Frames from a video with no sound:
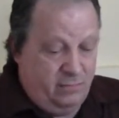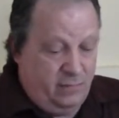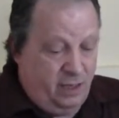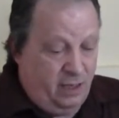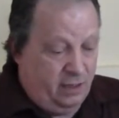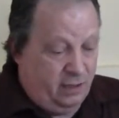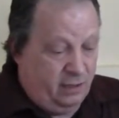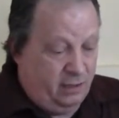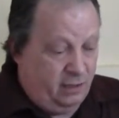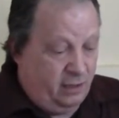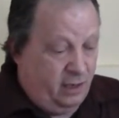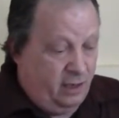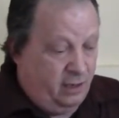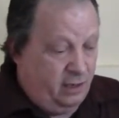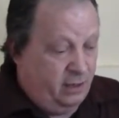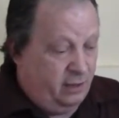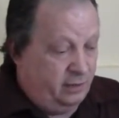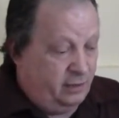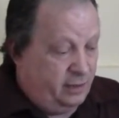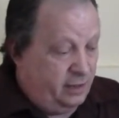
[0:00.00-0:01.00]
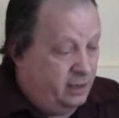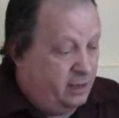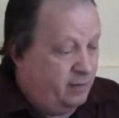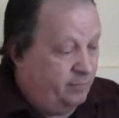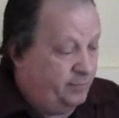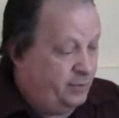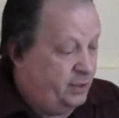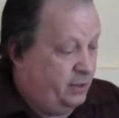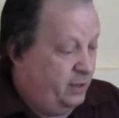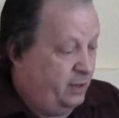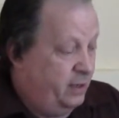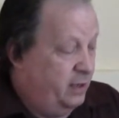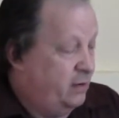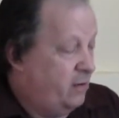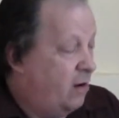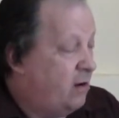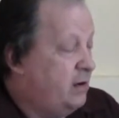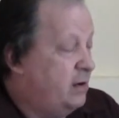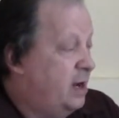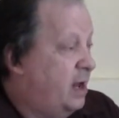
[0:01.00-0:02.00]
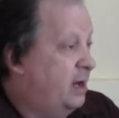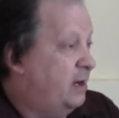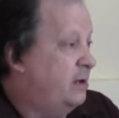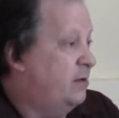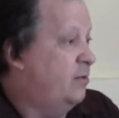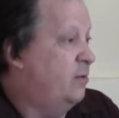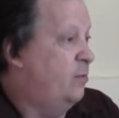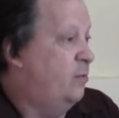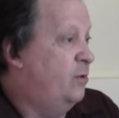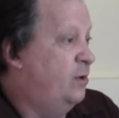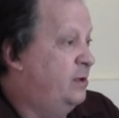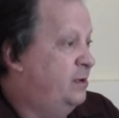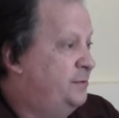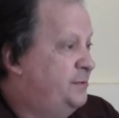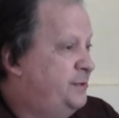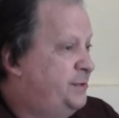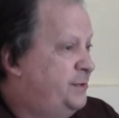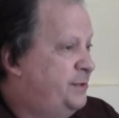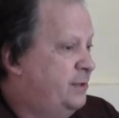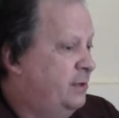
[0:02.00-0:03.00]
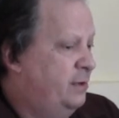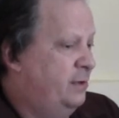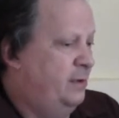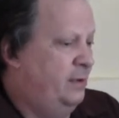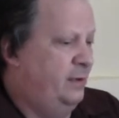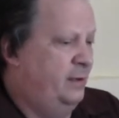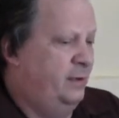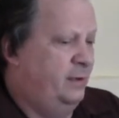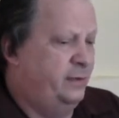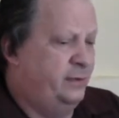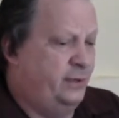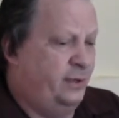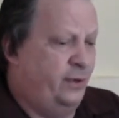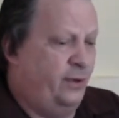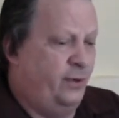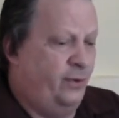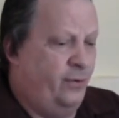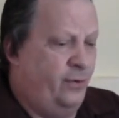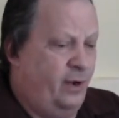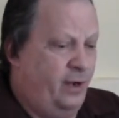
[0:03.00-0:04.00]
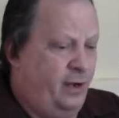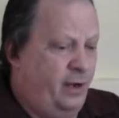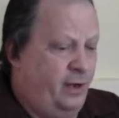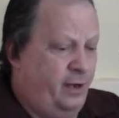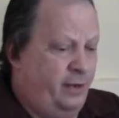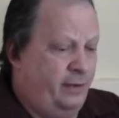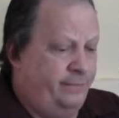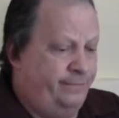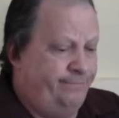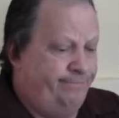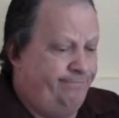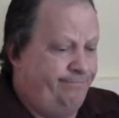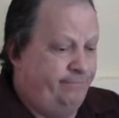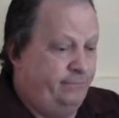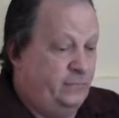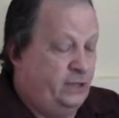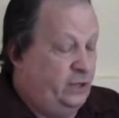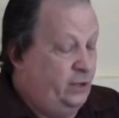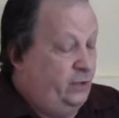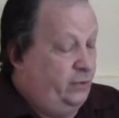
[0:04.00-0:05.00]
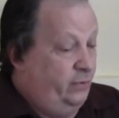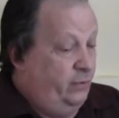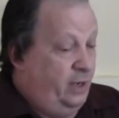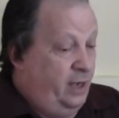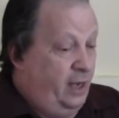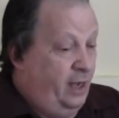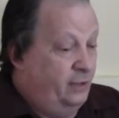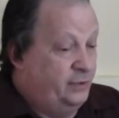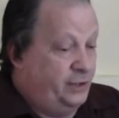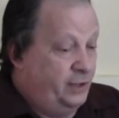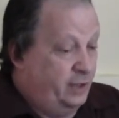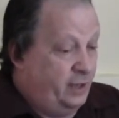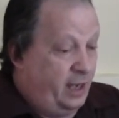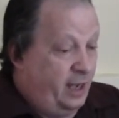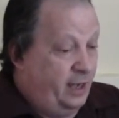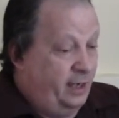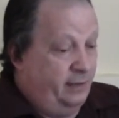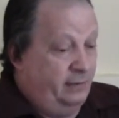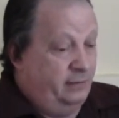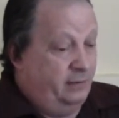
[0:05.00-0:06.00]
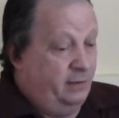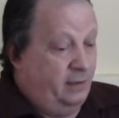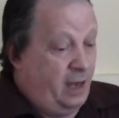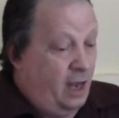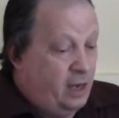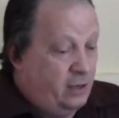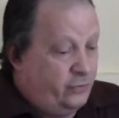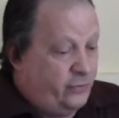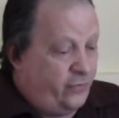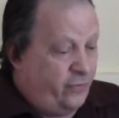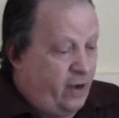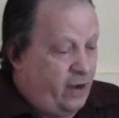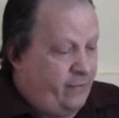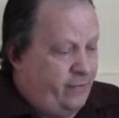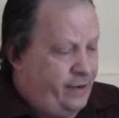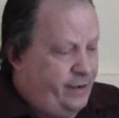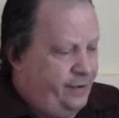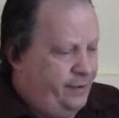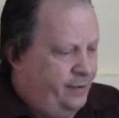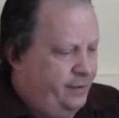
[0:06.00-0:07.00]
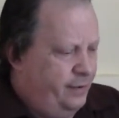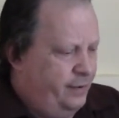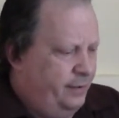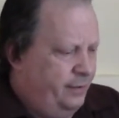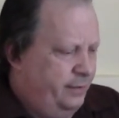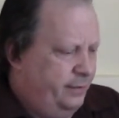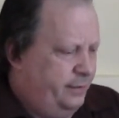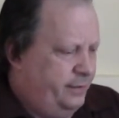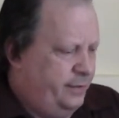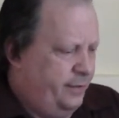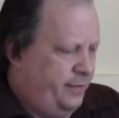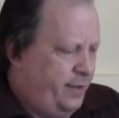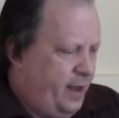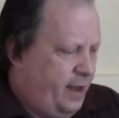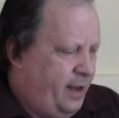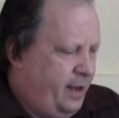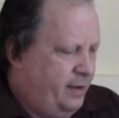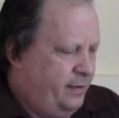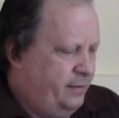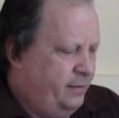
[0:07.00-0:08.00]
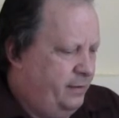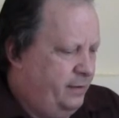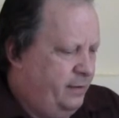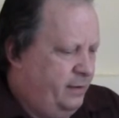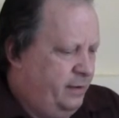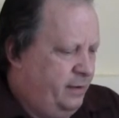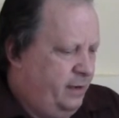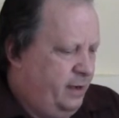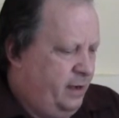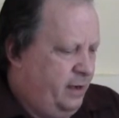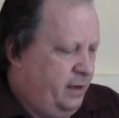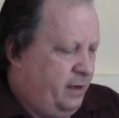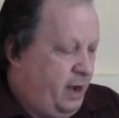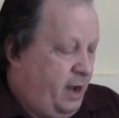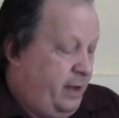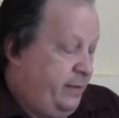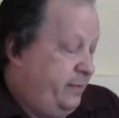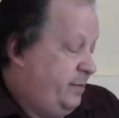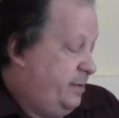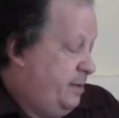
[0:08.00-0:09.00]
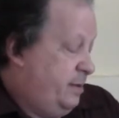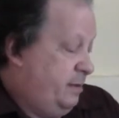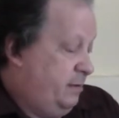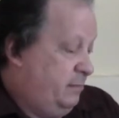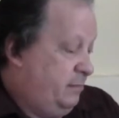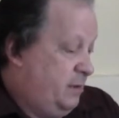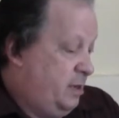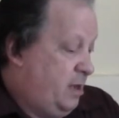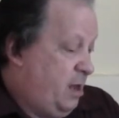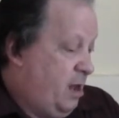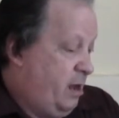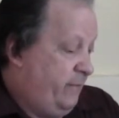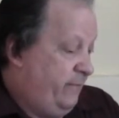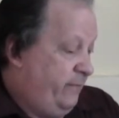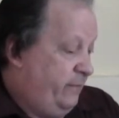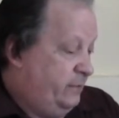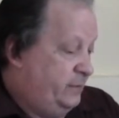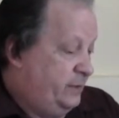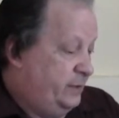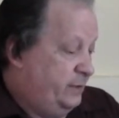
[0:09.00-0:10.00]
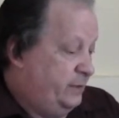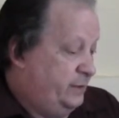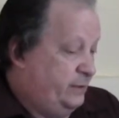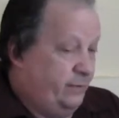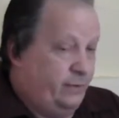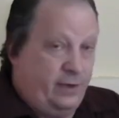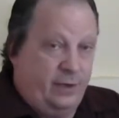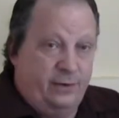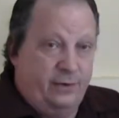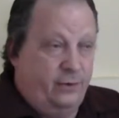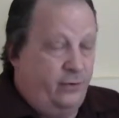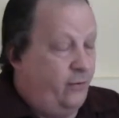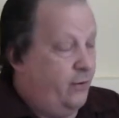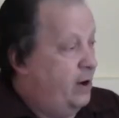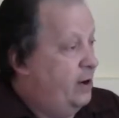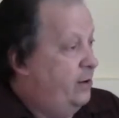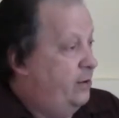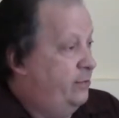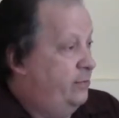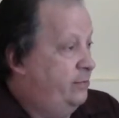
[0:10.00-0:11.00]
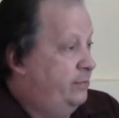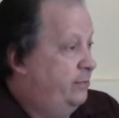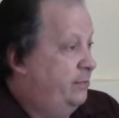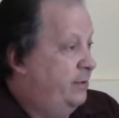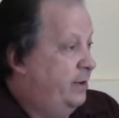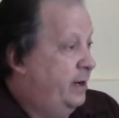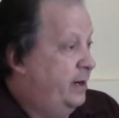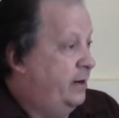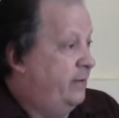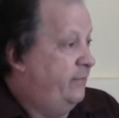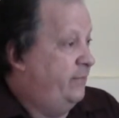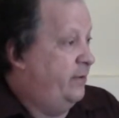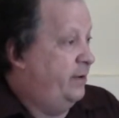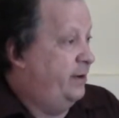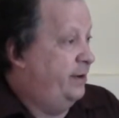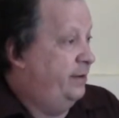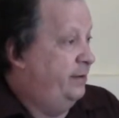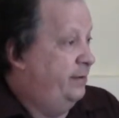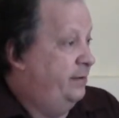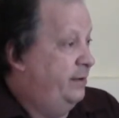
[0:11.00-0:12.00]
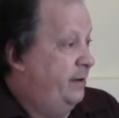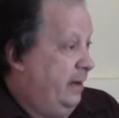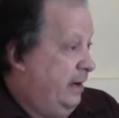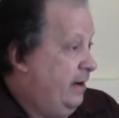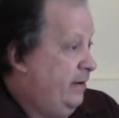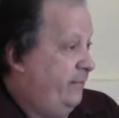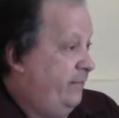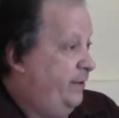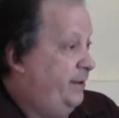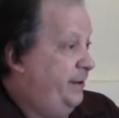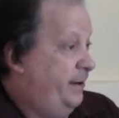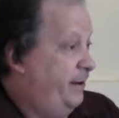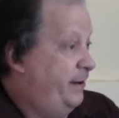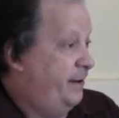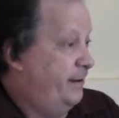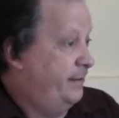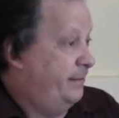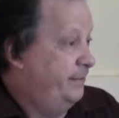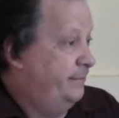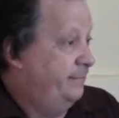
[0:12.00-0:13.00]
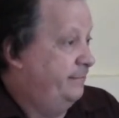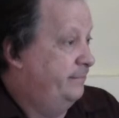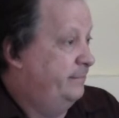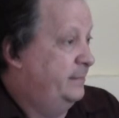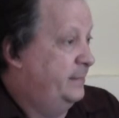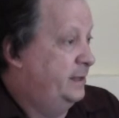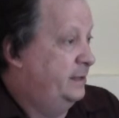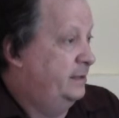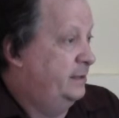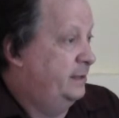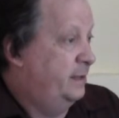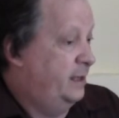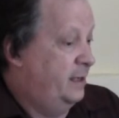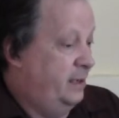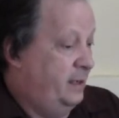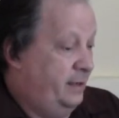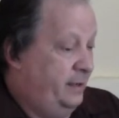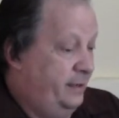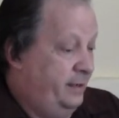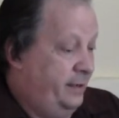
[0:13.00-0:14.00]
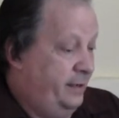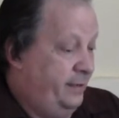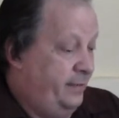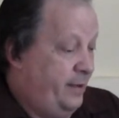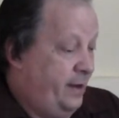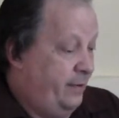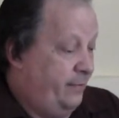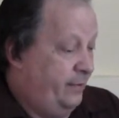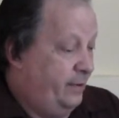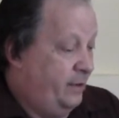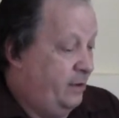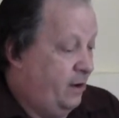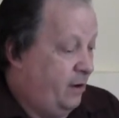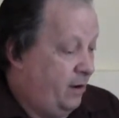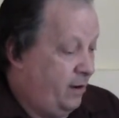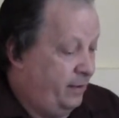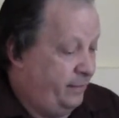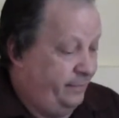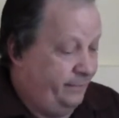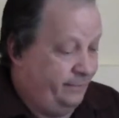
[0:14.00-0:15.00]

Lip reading: an attempt in our neck of the woods to educate contrary to that. And I think the conferences are going to grow every year in that regard.